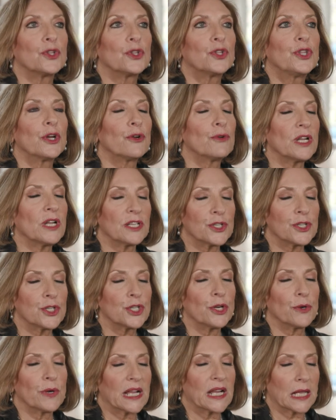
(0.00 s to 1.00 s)
They're not
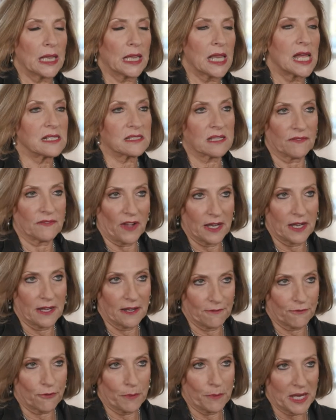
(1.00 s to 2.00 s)
sharing classified
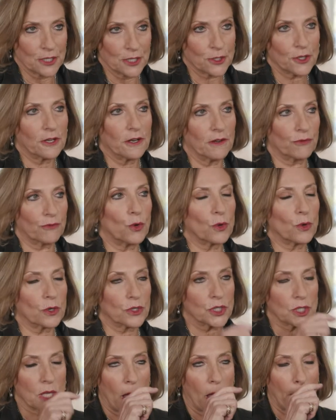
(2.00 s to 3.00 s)
information, of
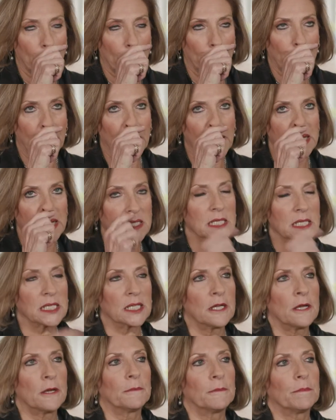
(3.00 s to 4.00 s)
course, but
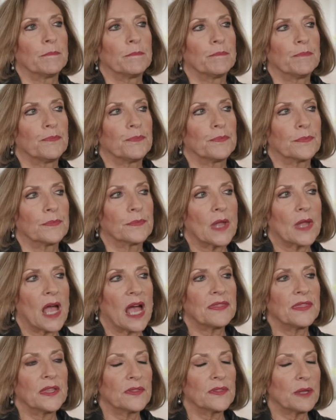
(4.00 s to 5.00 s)

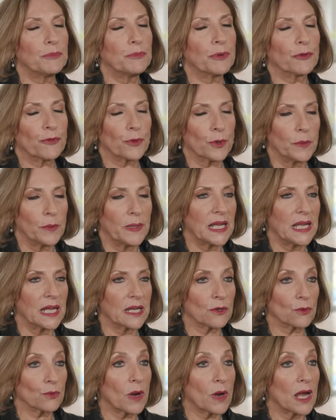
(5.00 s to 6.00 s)
I think they prefer we get
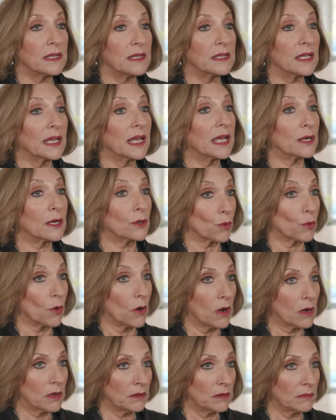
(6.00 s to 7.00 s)
it right than get it
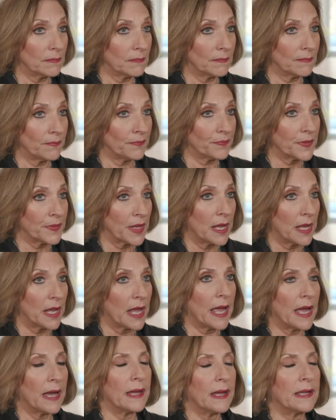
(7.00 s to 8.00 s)
wrong.
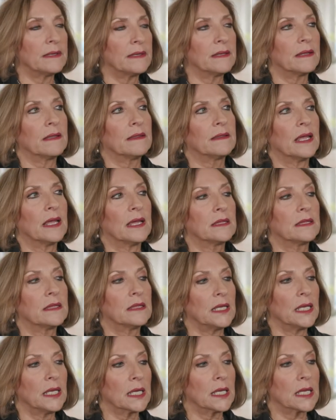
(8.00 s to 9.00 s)
And they
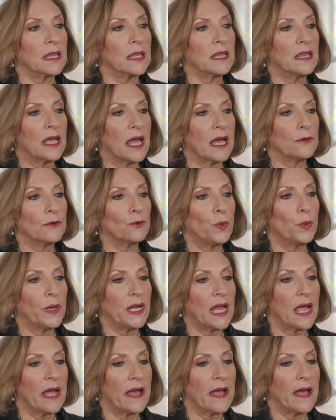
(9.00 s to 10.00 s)
think that
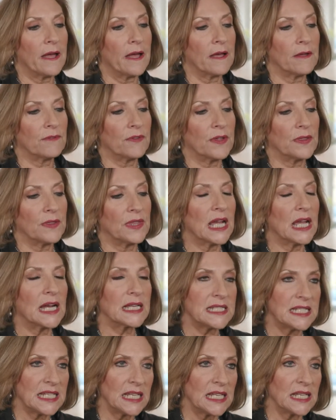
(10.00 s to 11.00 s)
we have the
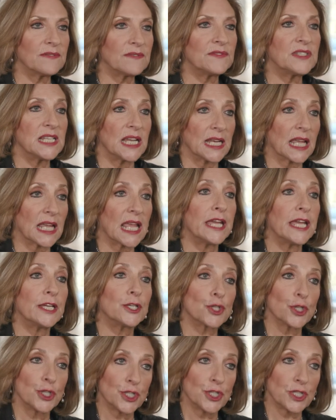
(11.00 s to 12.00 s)
idea of
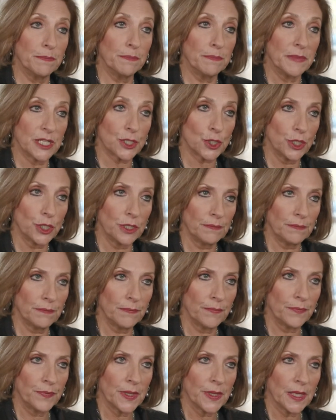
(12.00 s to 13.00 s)
dedication to mission,
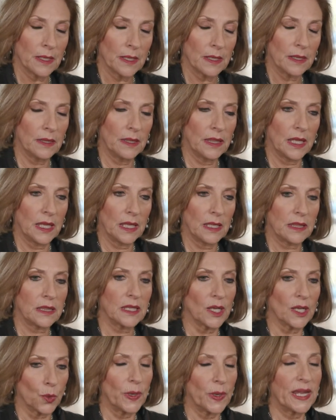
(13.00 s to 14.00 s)
they
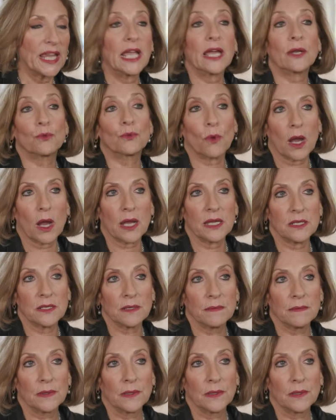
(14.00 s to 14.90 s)
think we get right.